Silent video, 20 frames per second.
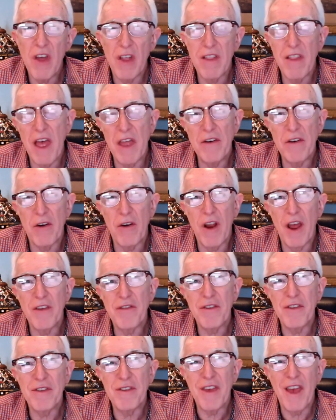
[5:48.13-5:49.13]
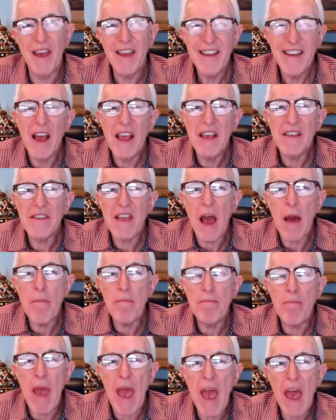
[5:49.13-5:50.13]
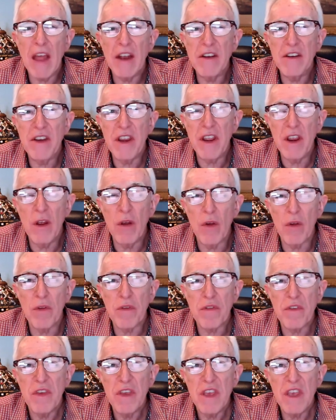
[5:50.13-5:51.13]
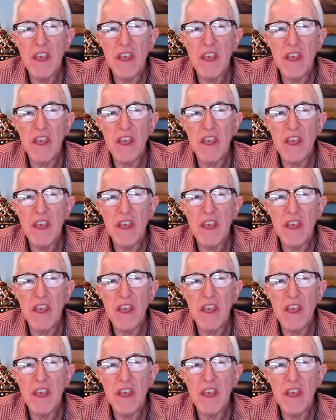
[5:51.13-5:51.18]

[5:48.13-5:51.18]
the lender, I should say, uh, he's got bad deals